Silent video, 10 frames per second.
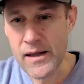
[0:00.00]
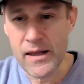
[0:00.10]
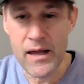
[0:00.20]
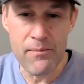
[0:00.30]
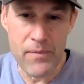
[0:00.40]

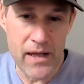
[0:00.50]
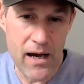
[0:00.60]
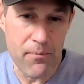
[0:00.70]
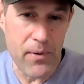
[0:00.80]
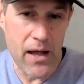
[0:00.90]
Hit me
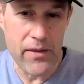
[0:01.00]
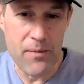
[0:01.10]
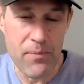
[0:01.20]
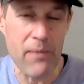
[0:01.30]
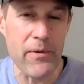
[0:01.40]
up on
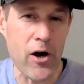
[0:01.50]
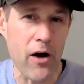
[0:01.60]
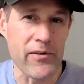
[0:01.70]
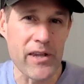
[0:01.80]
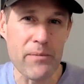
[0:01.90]
the Buy Me
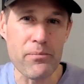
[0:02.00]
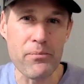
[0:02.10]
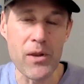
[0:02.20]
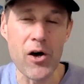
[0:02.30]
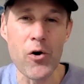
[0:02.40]
Coffee link
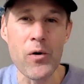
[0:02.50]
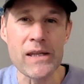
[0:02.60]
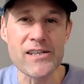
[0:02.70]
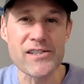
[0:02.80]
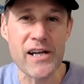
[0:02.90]
below,
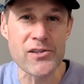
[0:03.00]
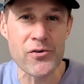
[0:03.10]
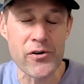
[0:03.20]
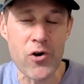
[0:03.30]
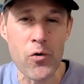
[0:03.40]
and let's schedule
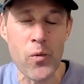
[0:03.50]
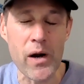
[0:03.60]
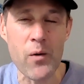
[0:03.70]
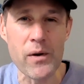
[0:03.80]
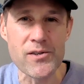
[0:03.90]
your own
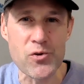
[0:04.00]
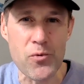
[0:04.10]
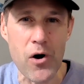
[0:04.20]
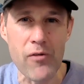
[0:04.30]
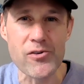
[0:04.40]
one-on-one Zoom
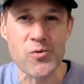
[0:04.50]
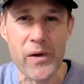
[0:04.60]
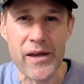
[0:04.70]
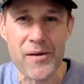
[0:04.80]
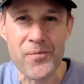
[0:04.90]
call this
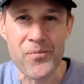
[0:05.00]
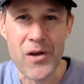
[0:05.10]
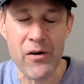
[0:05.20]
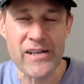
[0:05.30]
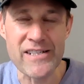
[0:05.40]
week.
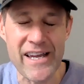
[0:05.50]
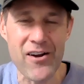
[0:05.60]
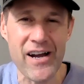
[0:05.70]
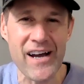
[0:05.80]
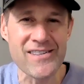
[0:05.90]
All right, take
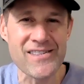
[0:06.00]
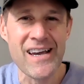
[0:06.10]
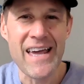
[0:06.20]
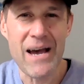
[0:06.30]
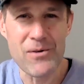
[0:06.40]
care, guys,
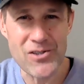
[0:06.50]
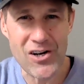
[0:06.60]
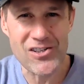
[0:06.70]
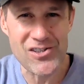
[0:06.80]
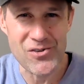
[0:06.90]
and we'll
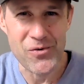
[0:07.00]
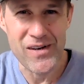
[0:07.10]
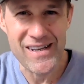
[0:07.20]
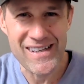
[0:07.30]
talk to you soon.